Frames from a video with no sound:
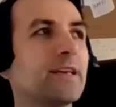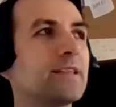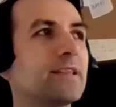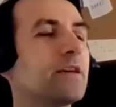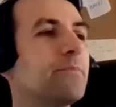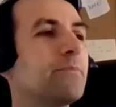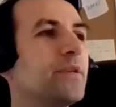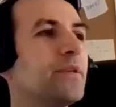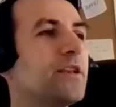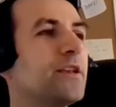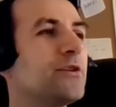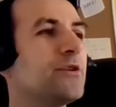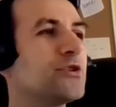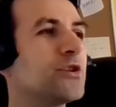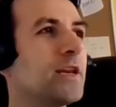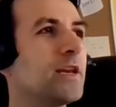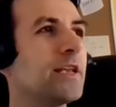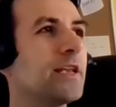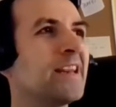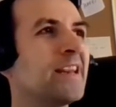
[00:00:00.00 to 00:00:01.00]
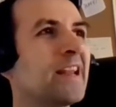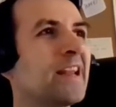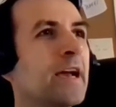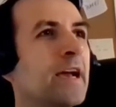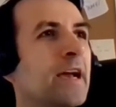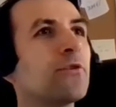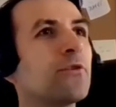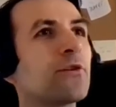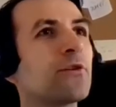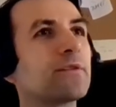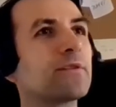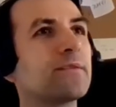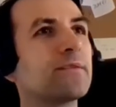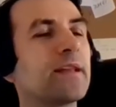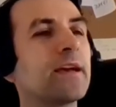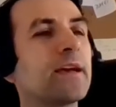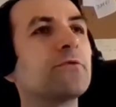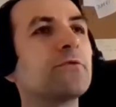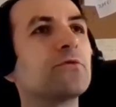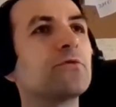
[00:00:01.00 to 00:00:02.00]
that appear usually 9
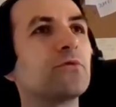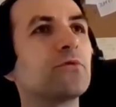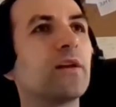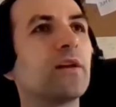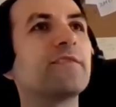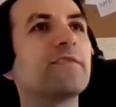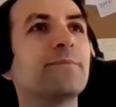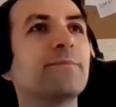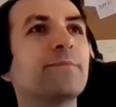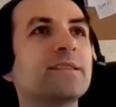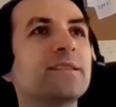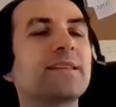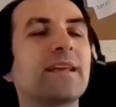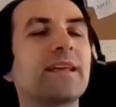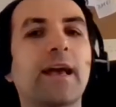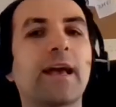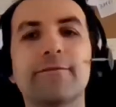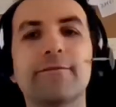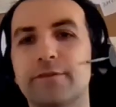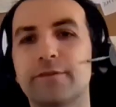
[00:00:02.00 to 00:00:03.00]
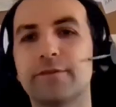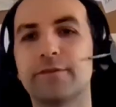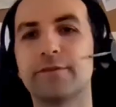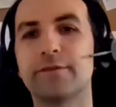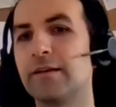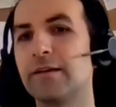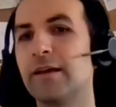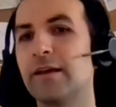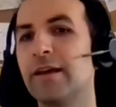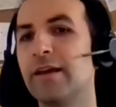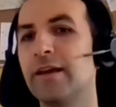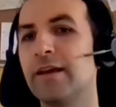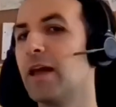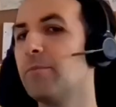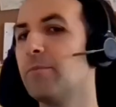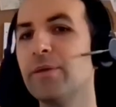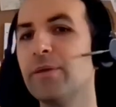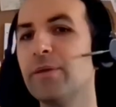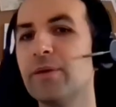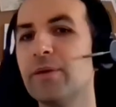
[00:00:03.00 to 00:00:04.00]
to 12 months after,
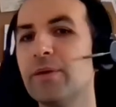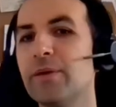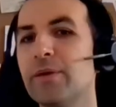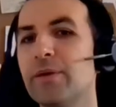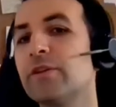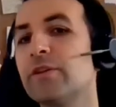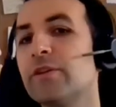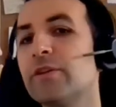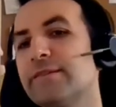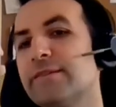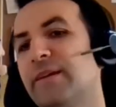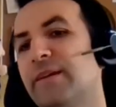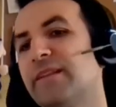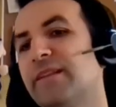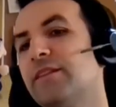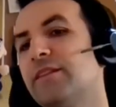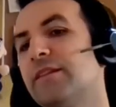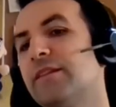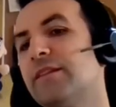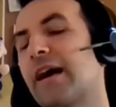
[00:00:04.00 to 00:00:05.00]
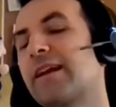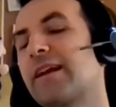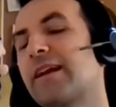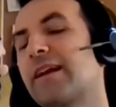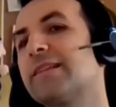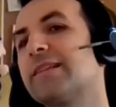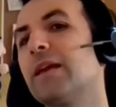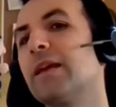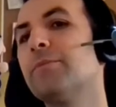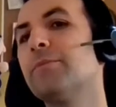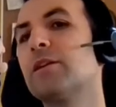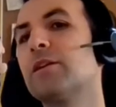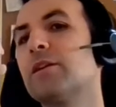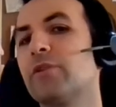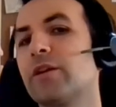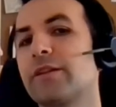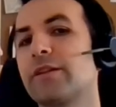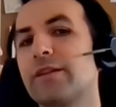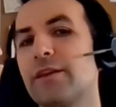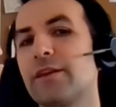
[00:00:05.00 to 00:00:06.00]
and people are not able
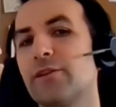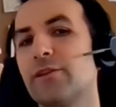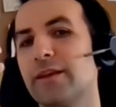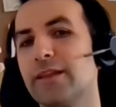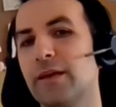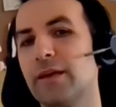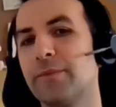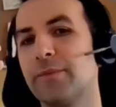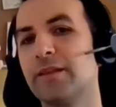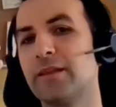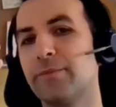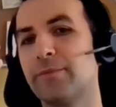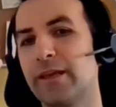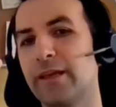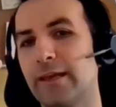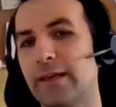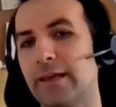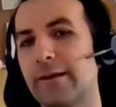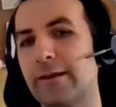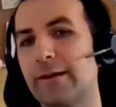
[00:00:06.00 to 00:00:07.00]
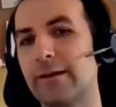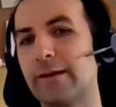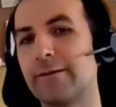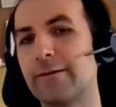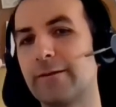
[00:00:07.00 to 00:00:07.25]
to articulate them in the beginning.